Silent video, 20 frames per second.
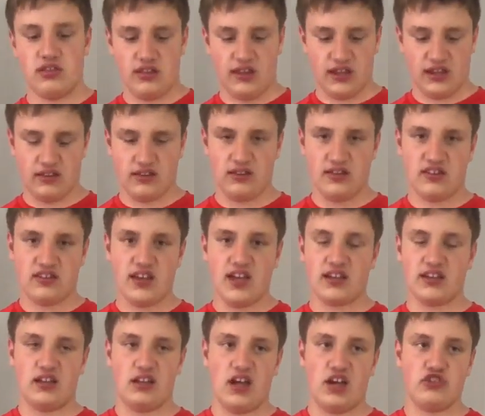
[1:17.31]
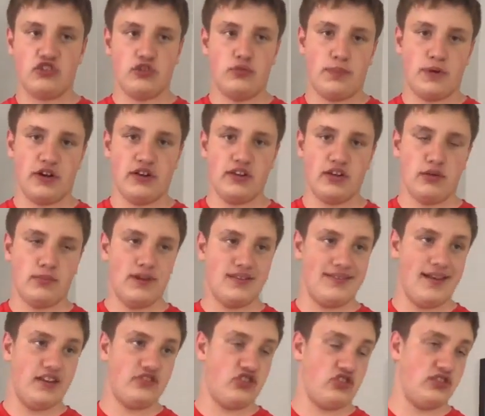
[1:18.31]
Like the technological part of
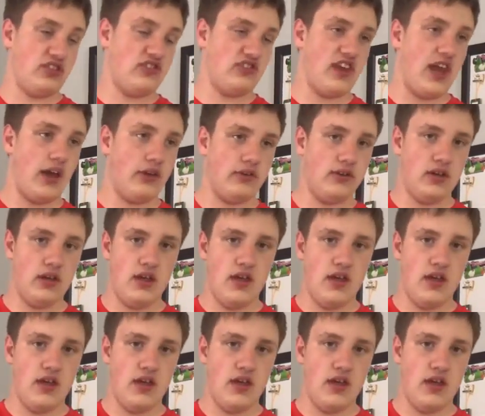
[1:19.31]
earbuds, not just the sound.